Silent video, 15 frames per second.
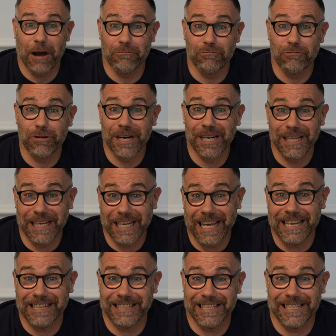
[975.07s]
I'm really
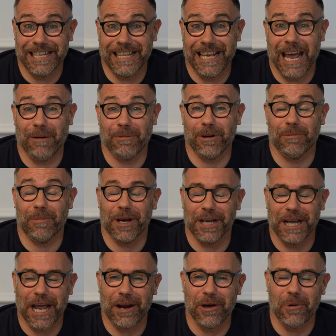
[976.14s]
keen to see the outcome. I
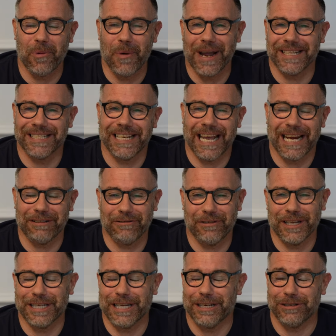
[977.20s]
cannot wait to get it
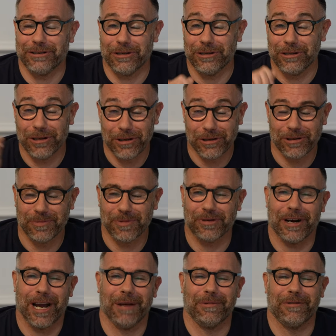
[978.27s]
fitted. So do
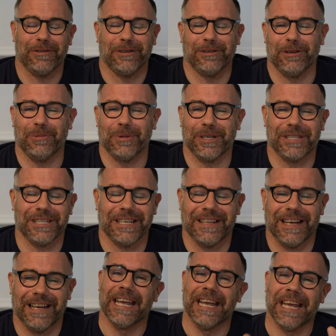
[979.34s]
subscribe if you do want to see
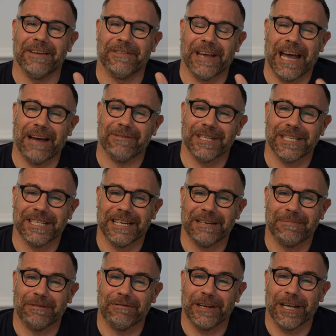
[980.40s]
that. If you haven't seen
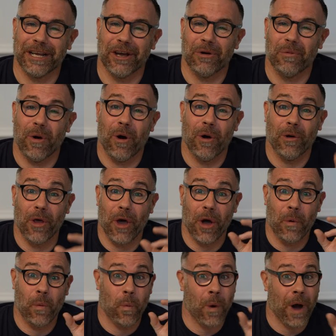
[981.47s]
my video on
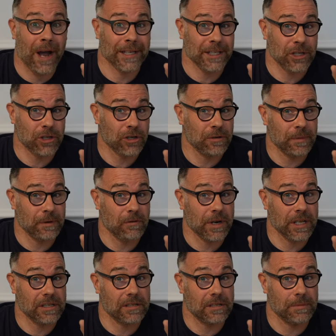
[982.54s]
why you shouldn't be
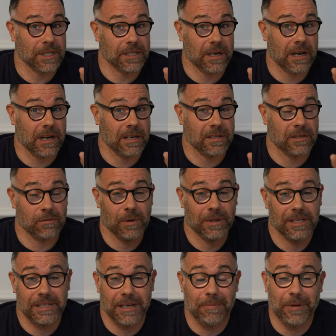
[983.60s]
running summer tyres when
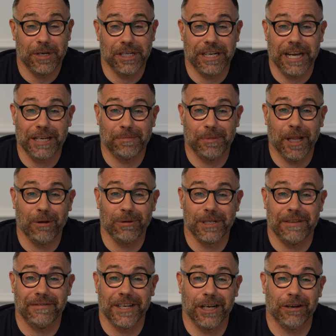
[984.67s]
the temperature gets below
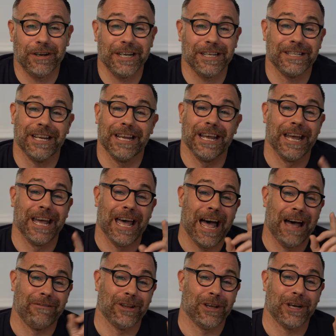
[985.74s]
7 degrees,
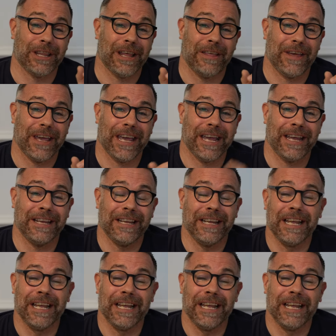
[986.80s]
have a look at that here.